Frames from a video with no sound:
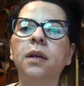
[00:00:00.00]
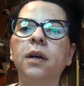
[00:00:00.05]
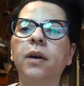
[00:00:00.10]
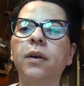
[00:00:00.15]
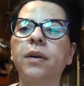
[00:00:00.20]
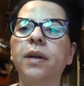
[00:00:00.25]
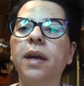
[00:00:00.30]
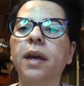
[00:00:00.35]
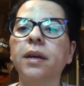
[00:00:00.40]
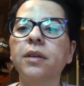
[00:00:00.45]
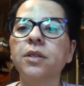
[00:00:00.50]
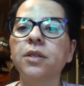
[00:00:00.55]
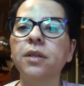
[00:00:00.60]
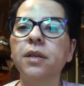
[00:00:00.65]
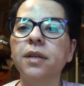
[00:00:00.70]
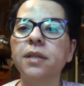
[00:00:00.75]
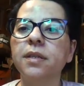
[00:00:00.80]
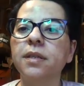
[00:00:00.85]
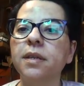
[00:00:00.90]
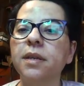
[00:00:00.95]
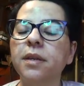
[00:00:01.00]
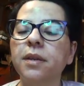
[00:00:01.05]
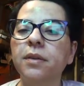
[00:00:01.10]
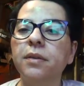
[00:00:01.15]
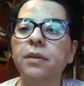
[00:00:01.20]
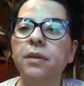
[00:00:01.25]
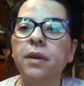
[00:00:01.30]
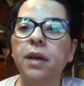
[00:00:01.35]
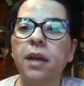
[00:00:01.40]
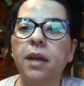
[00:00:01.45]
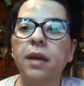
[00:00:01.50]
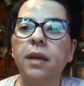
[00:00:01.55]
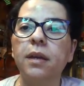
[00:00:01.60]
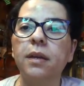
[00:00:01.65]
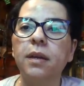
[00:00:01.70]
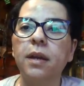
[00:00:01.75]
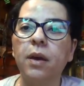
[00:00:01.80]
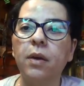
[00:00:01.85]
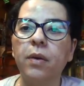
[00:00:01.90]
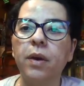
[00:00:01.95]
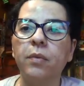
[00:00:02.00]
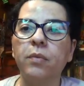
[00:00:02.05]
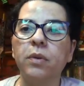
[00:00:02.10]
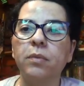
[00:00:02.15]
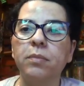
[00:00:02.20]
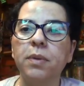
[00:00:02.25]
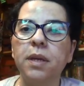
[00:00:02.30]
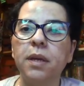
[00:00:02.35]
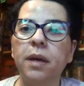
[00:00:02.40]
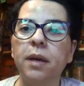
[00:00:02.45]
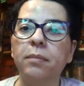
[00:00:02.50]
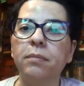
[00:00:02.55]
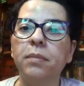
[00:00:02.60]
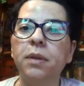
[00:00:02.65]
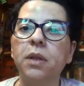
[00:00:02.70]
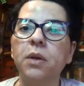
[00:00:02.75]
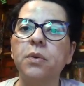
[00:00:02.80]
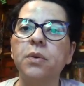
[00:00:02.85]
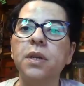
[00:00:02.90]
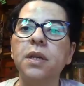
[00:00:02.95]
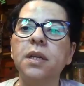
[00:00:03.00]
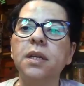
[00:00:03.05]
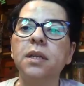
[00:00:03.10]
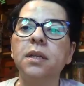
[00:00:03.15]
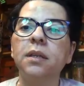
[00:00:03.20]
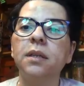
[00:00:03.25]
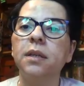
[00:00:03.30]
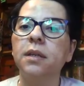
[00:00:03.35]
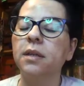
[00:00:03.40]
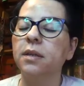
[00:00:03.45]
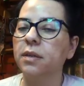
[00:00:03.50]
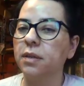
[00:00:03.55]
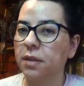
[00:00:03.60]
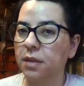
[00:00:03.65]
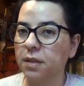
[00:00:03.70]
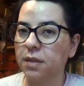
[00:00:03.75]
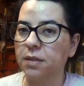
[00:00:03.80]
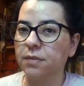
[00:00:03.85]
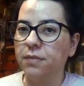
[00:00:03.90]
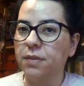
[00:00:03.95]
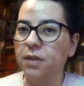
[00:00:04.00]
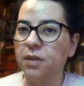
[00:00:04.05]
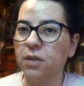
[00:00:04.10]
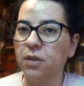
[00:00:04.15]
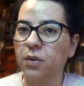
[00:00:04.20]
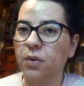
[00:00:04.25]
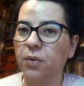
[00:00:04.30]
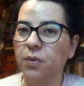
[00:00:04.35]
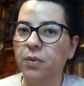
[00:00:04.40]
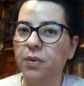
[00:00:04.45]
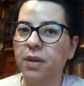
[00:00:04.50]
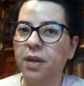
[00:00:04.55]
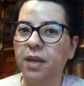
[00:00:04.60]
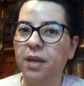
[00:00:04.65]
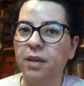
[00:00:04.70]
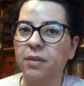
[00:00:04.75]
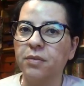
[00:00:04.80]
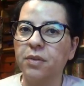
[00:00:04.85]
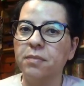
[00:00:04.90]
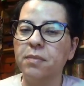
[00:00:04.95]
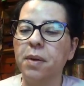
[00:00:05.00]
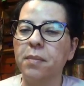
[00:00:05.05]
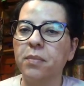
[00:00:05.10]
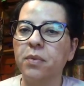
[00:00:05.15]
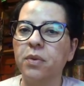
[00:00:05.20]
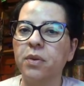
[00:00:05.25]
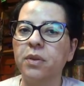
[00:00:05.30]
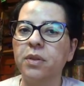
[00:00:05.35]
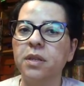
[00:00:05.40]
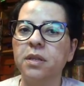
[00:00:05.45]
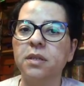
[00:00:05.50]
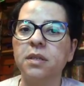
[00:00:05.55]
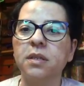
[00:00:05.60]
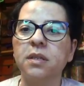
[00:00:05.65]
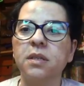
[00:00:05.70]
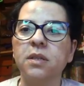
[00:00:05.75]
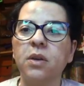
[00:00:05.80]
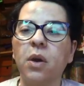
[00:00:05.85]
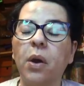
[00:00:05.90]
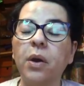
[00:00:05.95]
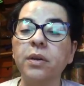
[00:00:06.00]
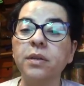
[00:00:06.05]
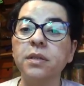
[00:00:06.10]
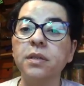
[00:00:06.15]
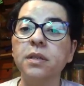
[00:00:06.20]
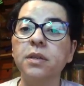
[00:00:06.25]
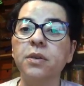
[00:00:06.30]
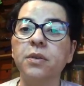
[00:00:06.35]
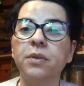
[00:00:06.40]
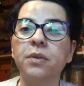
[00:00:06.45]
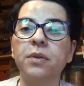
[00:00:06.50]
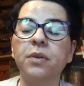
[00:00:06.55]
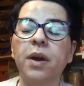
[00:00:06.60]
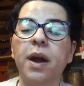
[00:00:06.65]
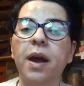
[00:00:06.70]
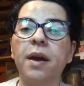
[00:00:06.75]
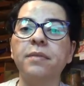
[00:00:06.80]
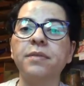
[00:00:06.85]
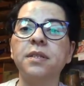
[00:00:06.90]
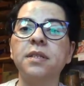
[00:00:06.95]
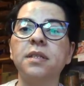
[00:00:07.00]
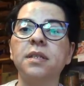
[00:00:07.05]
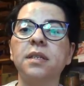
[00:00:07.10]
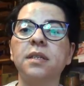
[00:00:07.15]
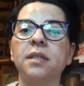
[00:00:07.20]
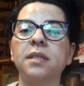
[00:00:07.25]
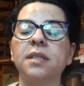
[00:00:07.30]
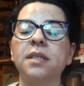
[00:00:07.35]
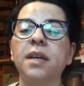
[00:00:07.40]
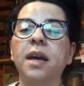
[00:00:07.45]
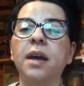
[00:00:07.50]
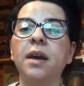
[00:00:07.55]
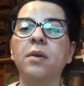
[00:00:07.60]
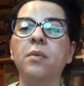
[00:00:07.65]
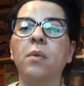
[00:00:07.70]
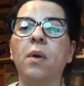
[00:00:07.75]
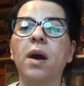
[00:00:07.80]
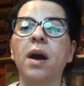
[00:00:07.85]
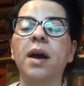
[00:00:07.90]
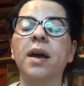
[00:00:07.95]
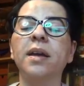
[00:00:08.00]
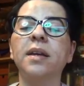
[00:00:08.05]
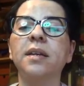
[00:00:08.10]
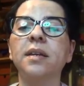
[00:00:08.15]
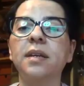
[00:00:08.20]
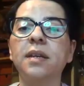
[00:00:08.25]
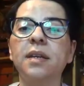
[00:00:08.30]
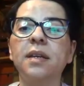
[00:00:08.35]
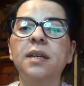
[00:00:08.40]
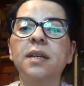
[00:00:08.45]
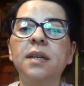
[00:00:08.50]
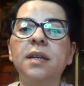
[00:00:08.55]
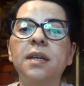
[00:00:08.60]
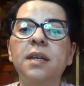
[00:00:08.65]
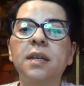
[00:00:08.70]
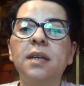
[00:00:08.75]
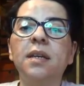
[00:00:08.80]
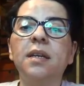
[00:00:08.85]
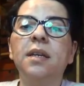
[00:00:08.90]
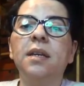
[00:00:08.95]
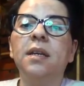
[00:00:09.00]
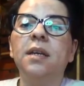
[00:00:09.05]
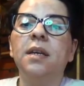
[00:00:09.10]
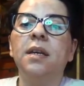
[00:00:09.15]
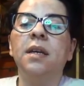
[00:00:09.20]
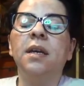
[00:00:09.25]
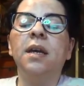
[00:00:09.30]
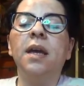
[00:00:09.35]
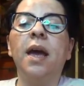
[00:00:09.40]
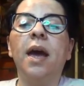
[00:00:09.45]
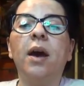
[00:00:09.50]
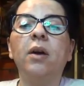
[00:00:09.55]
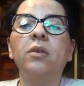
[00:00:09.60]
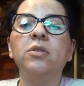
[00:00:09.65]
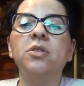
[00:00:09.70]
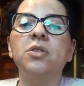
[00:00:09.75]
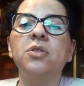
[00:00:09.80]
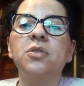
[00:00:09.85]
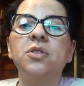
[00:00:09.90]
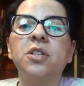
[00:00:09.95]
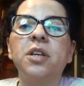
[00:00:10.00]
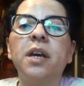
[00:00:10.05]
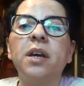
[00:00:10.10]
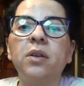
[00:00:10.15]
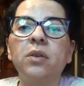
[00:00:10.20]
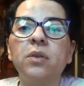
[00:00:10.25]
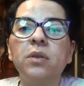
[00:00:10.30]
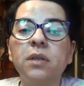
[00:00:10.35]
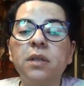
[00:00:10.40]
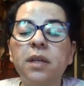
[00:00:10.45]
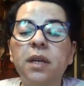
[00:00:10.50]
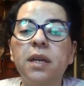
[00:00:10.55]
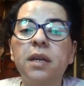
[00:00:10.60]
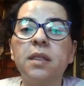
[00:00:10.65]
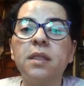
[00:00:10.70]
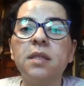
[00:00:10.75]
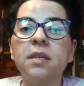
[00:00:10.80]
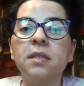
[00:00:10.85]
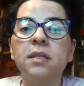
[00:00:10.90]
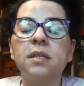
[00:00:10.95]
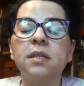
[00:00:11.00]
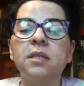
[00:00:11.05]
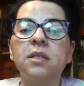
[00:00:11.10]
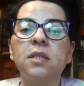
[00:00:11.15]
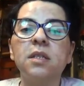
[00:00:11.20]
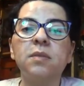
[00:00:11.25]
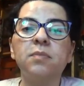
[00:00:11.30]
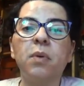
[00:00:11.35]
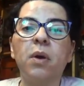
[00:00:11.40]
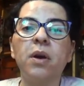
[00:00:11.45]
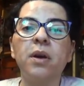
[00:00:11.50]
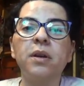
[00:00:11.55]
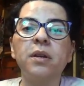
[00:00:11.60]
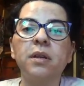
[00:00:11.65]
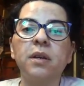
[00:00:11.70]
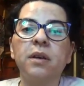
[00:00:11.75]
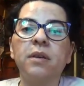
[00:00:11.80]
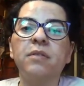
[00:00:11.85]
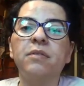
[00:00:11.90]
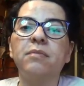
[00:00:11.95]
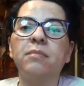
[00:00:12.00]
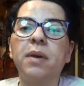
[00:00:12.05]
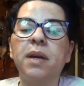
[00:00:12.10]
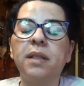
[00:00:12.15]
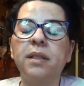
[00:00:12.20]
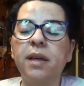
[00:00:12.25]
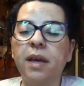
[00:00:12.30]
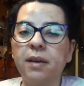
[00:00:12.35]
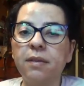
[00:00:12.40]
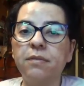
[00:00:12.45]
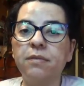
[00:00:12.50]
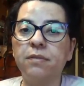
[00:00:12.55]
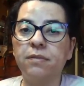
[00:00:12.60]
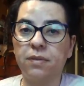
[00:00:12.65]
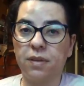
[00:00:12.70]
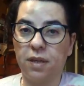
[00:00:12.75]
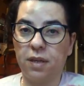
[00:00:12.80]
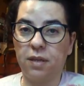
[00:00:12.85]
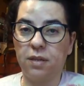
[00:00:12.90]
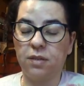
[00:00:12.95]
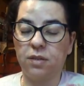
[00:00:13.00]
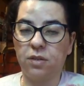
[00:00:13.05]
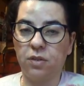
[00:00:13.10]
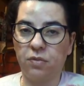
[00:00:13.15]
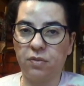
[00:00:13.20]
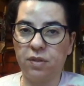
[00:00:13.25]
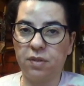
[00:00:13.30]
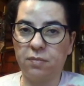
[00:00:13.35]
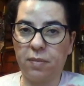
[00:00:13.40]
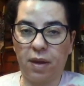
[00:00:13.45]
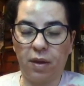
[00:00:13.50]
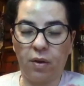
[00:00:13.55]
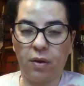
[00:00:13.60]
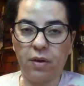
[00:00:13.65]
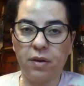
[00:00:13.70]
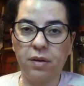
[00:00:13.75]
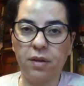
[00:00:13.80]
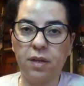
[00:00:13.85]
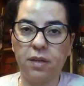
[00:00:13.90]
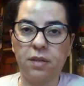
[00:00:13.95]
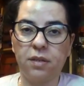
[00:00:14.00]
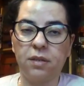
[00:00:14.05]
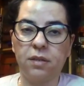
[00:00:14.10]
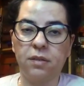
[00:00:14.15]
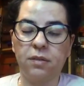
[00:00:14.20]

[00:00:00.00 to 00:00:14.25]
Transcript: I'll catch you guys later and now I will be uploading this video. And remember this is an arts and crafts and DIY how-to channel and this is just part of my life and so is my art and,